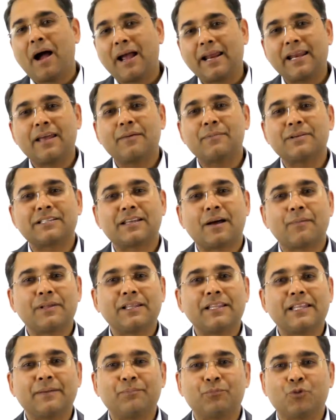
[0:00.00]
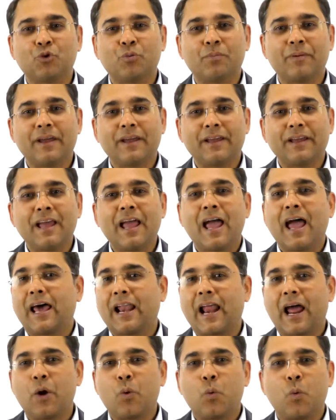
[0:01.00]
my name is Amandeep Dubey
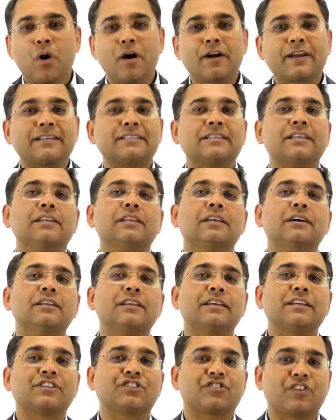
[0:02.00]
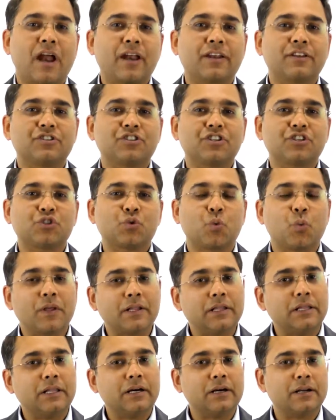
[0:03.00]
and I work as a learning strategist
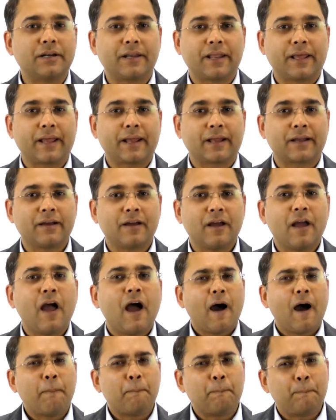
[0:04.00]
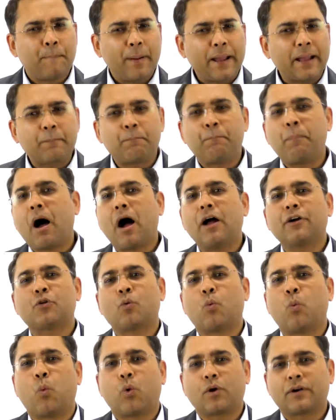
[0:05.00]
with LearnTech. A big part
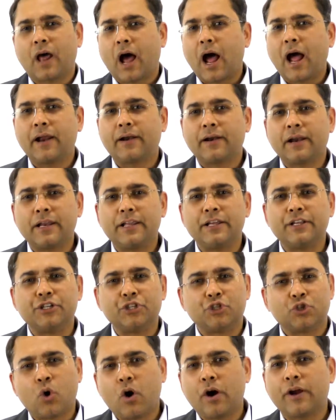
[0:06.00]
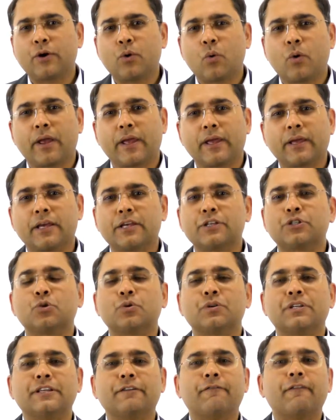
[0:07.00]
of what I really enjoy doing is
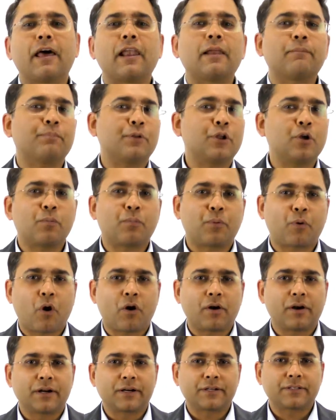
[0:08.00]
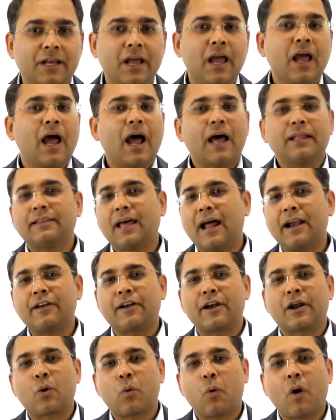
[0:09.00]
to develop new products, and that
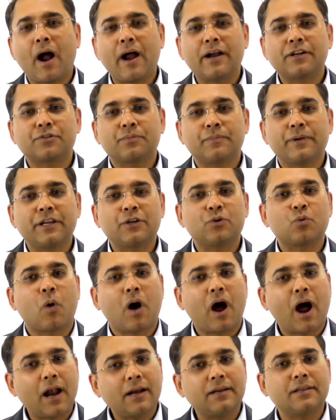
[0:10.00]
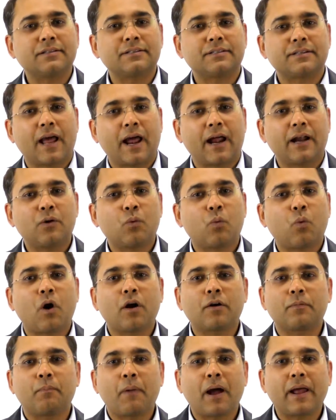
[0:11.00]
requires me to understand
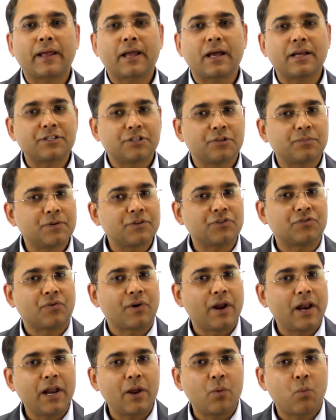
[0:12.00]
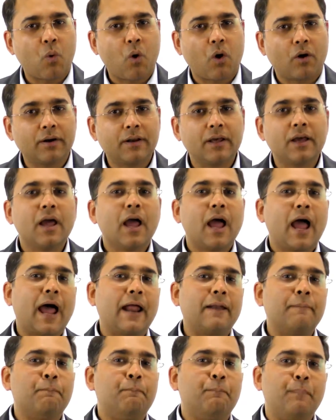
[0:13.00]
what my customers really want
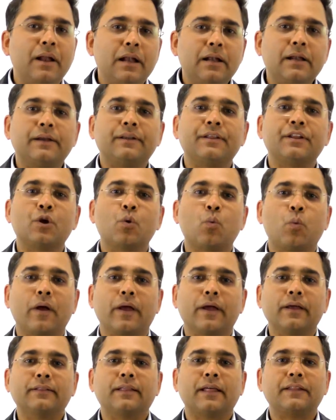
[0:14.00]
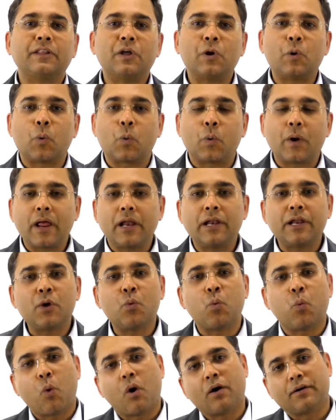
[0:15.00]
and build it in a way that they really
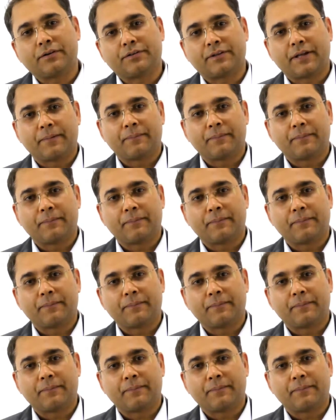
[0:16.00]
want